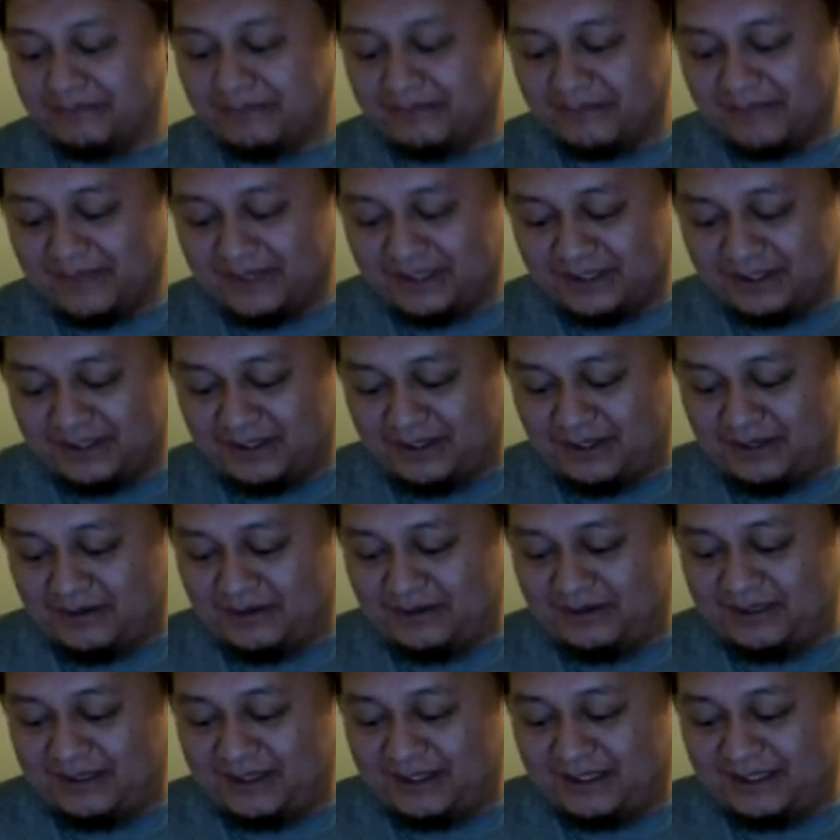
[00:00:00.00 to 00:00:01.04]
So
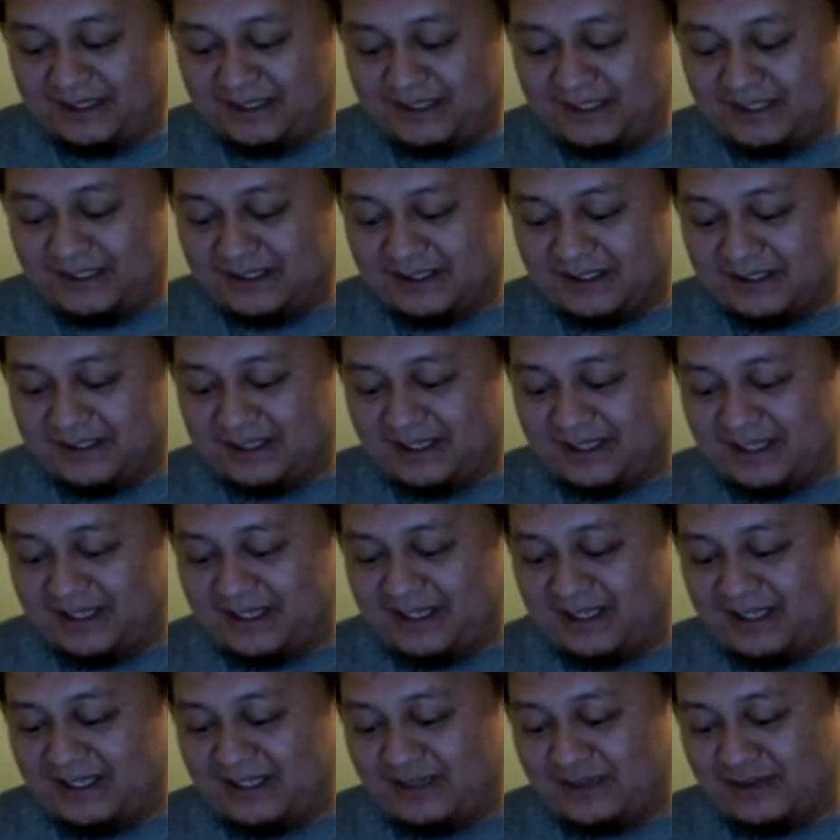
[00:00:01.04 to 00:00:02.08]
since
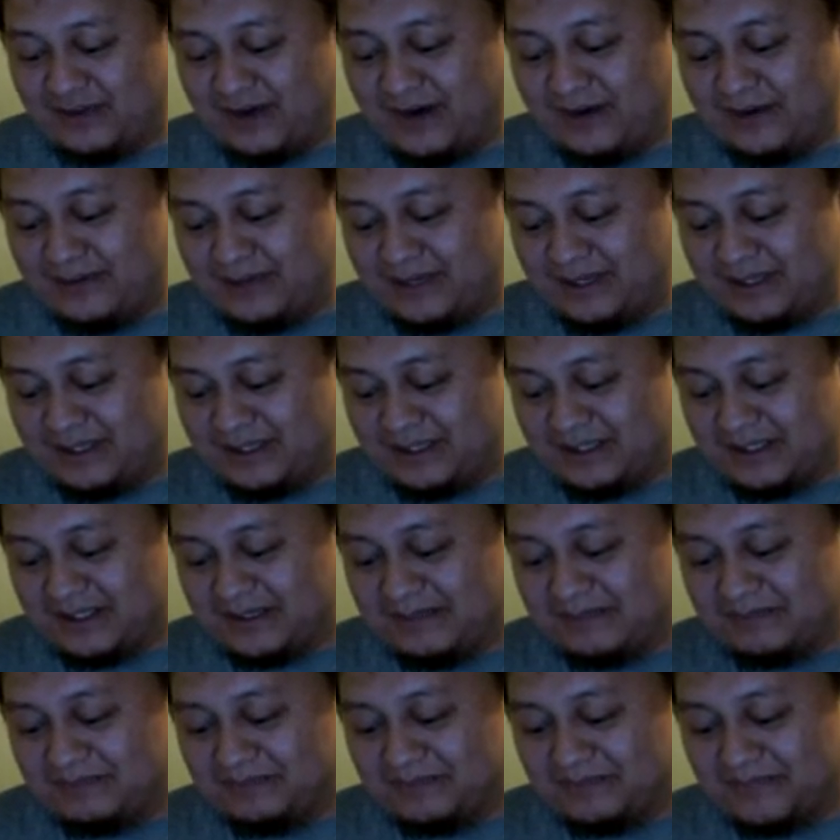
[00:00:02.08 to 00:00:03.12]
Dread Winds
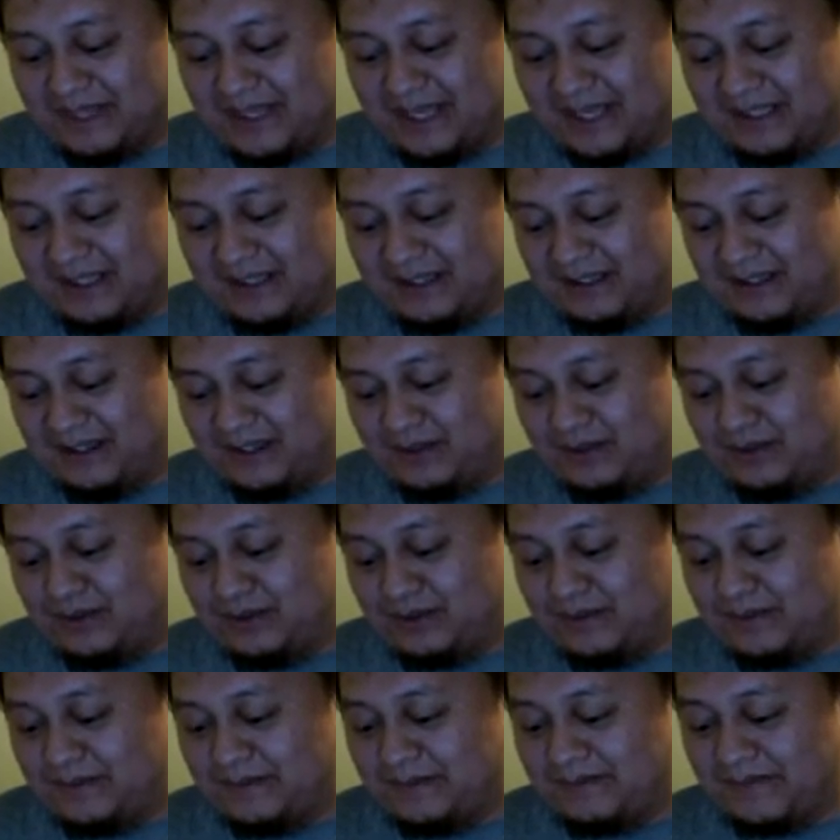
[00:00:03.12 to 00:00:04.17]
is a little,
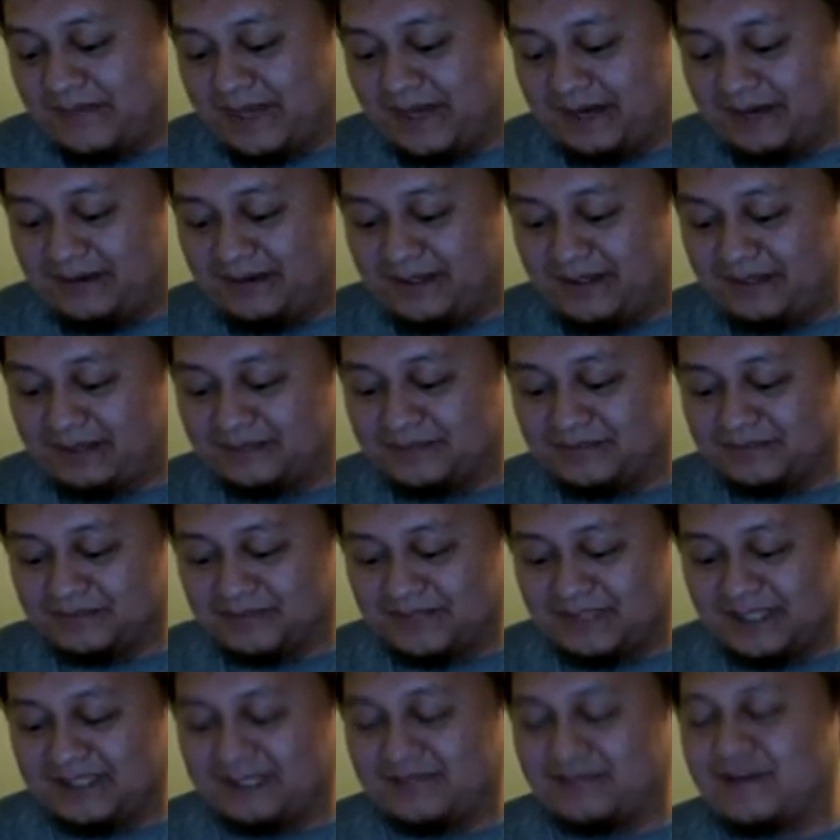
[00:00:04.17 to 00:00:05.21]
I don't know,
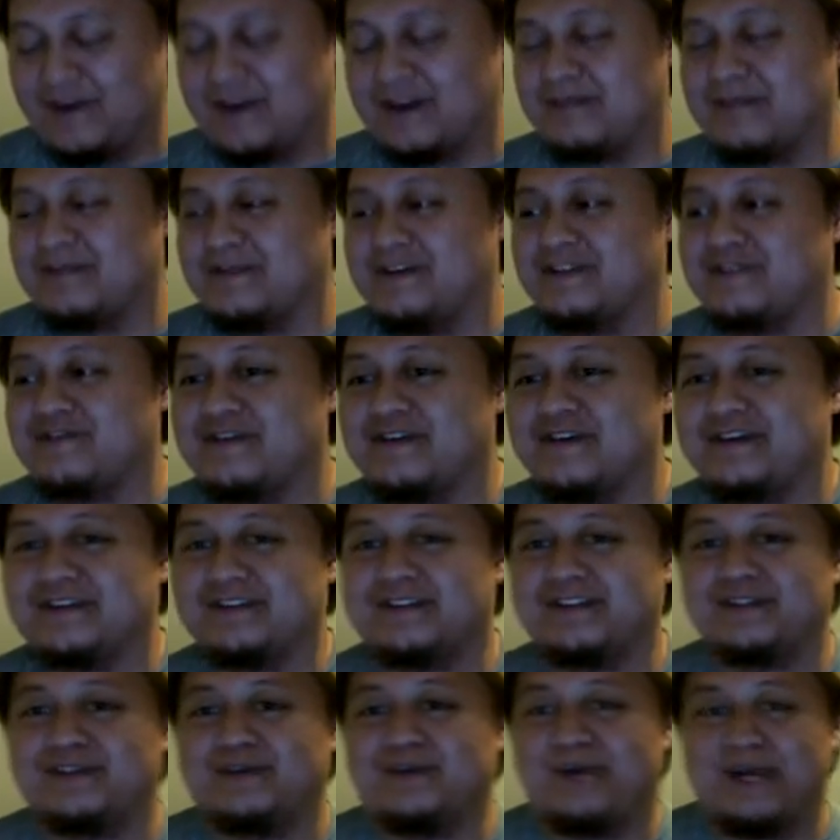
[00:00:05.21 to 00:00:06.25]
it's very
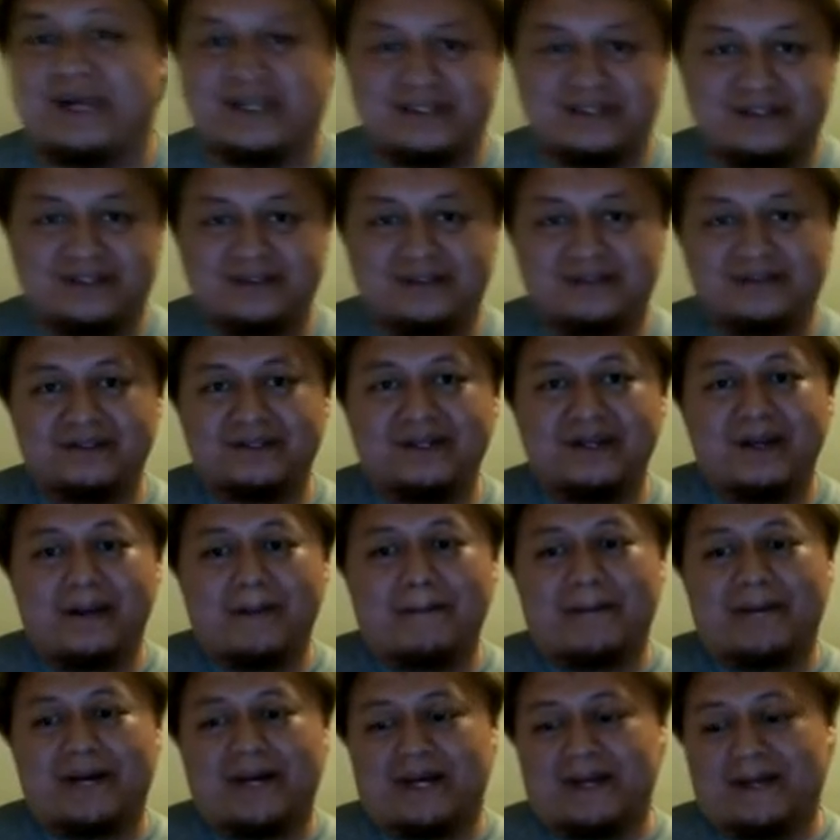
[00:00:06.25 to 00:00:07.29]
situational,
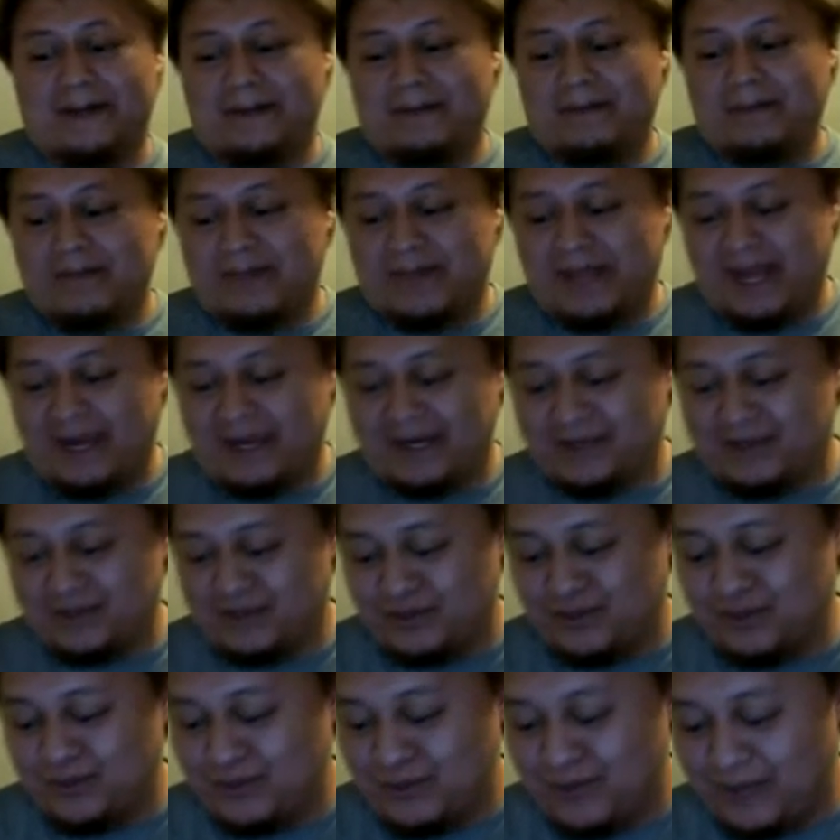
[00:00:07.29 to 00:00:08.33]
but I
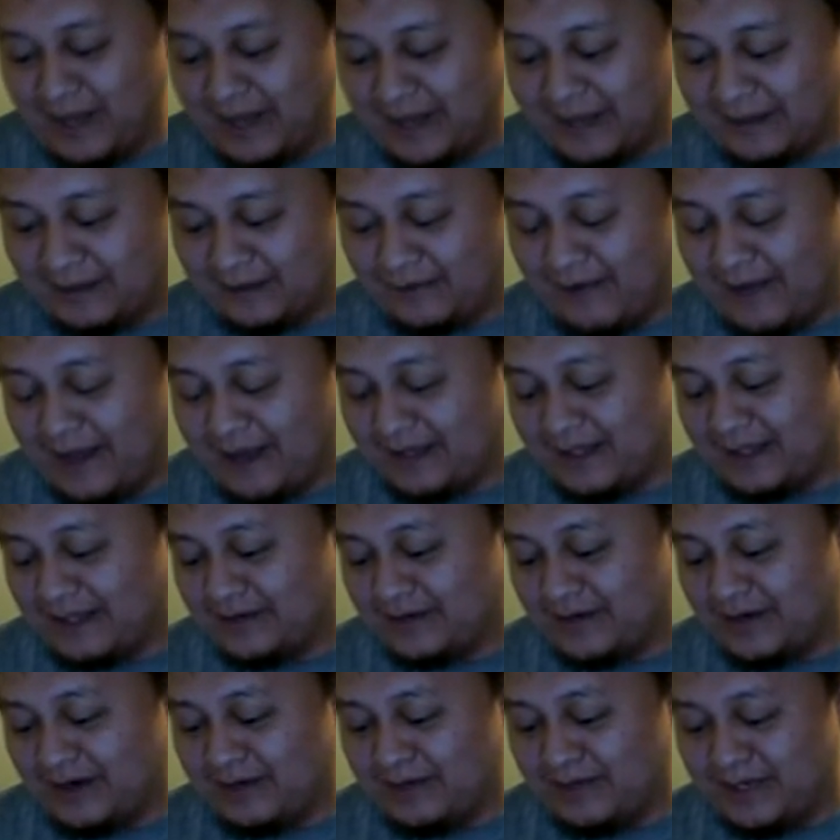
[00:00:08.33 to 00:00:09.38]
do like the fact that
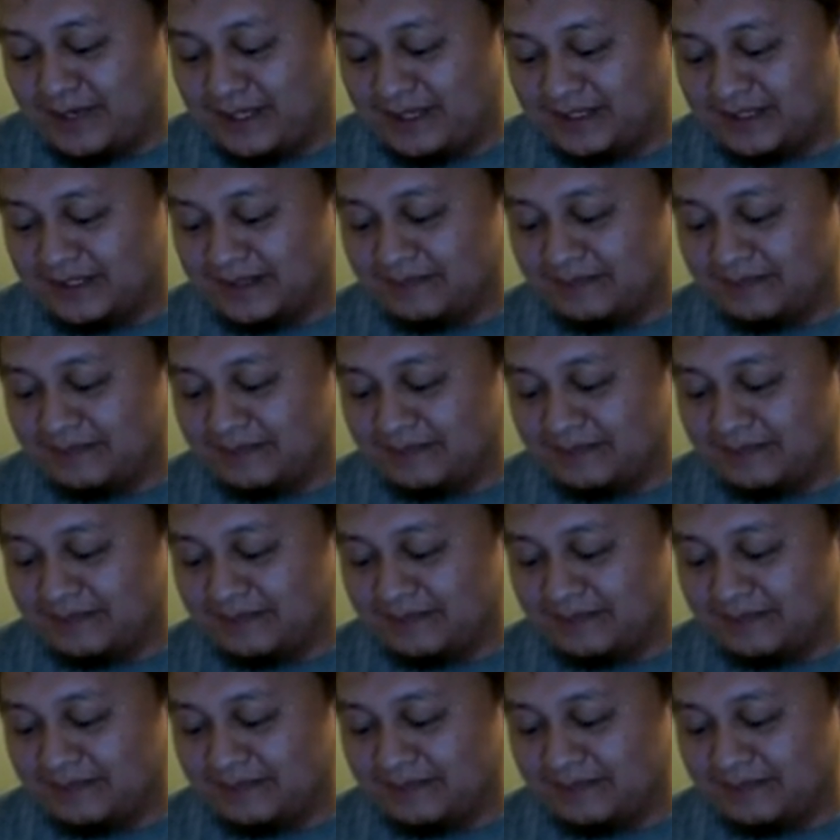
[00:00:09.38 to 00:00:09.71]
Dread Winds